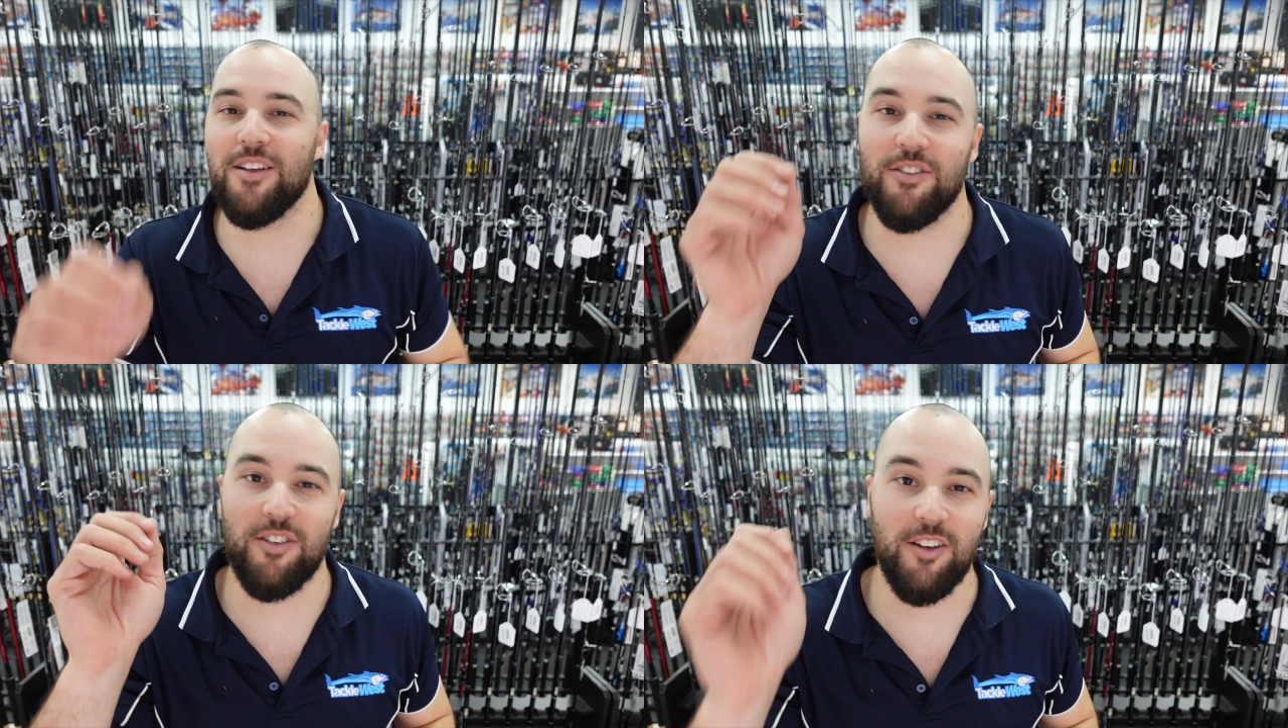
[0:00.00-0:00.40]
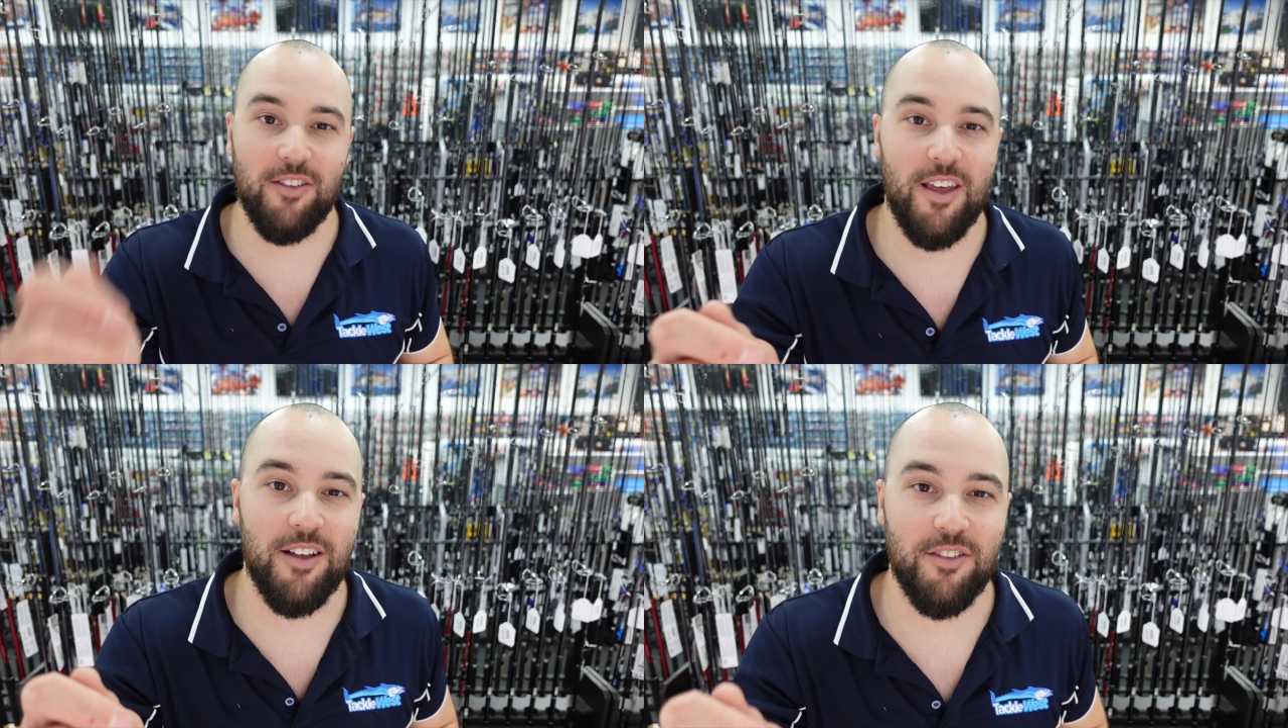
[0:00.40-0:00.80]
and
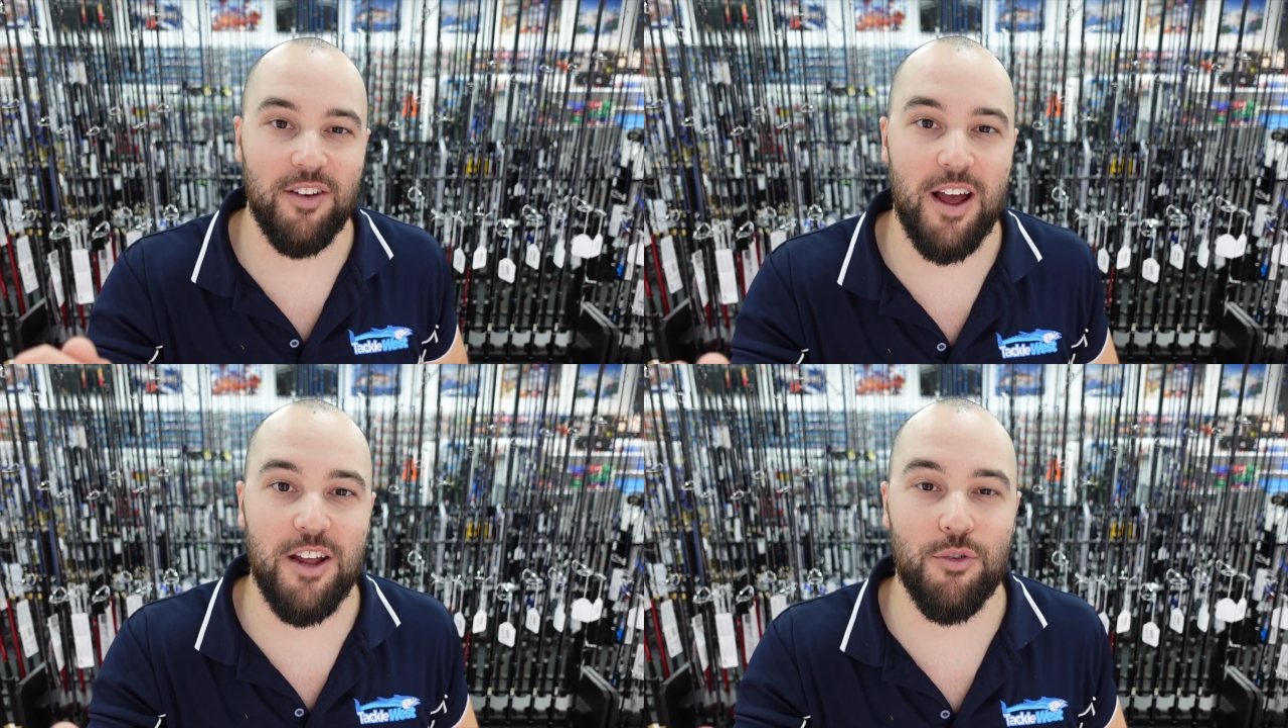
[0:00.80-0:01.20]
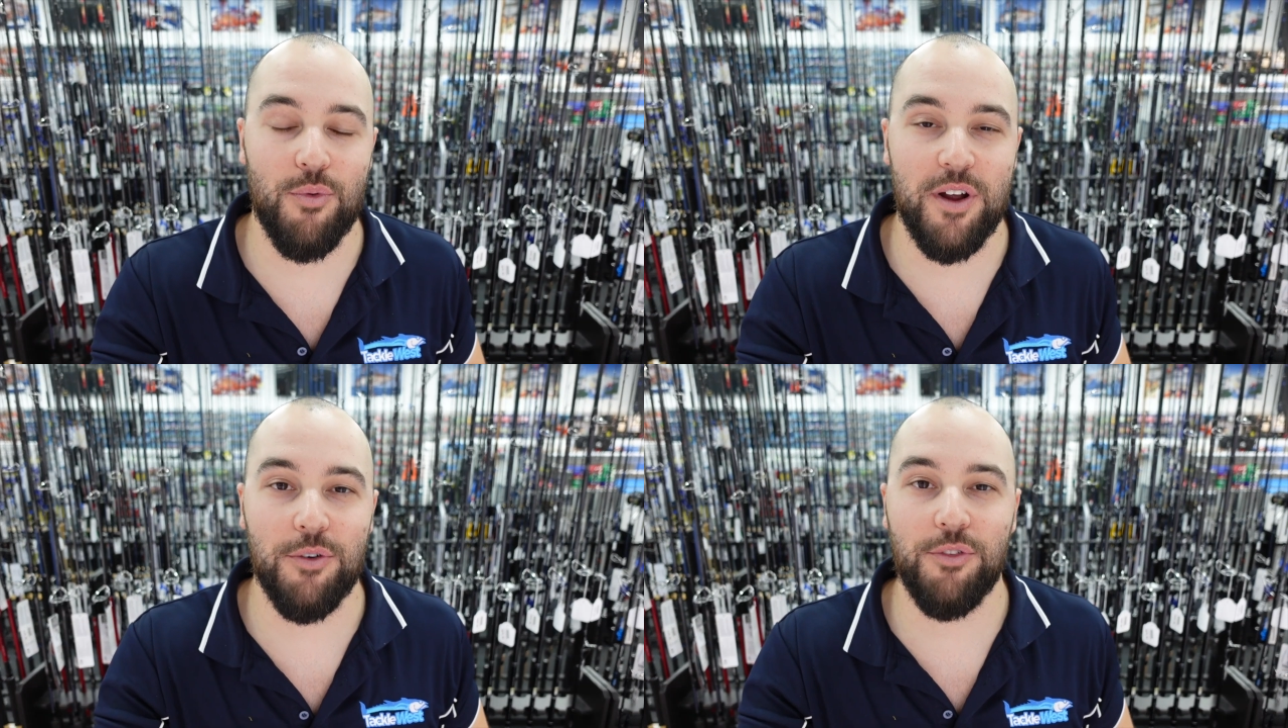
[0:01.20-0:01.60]
6000H
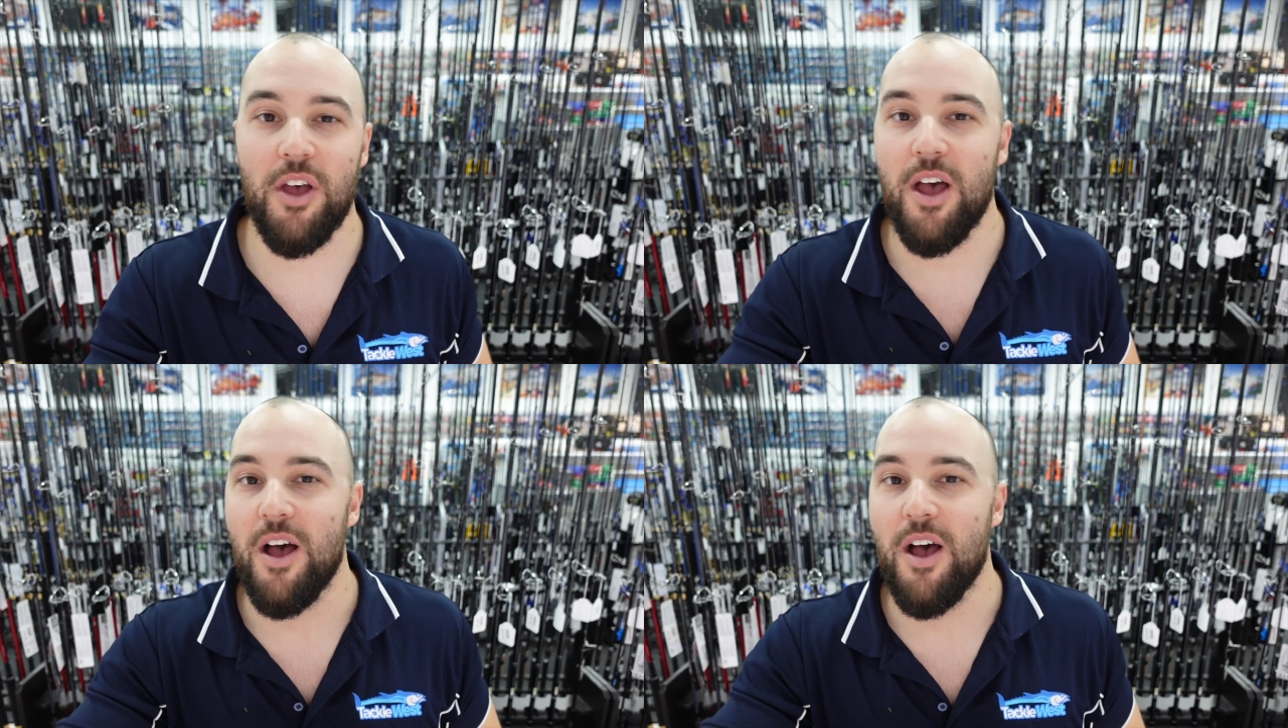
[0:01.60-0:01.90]
reels,